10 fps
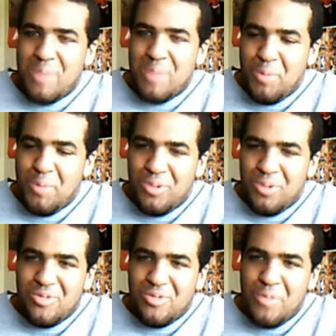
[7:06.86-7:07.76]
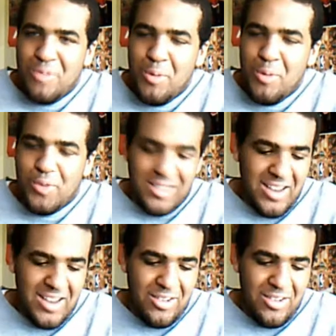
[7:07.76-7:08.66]
people were
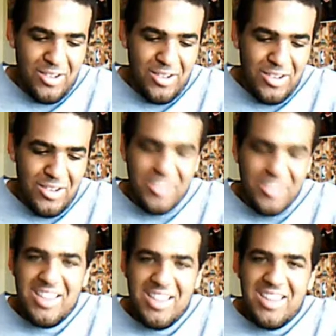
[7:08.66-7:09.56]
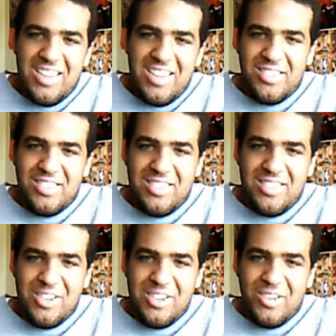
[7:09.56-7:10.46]
speculating, oh, you know, he's,
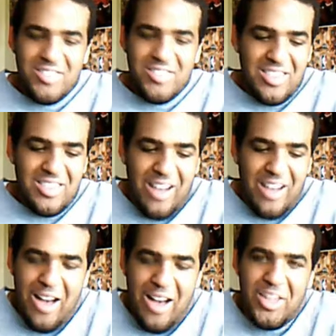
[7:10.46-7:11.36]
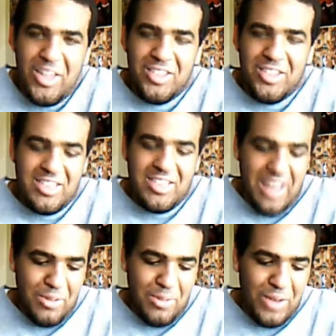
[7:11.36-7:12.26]
you know, how the hell did this
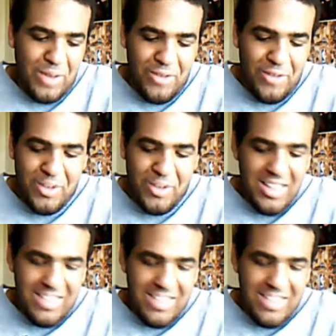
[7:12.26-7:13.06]
happen, whatever.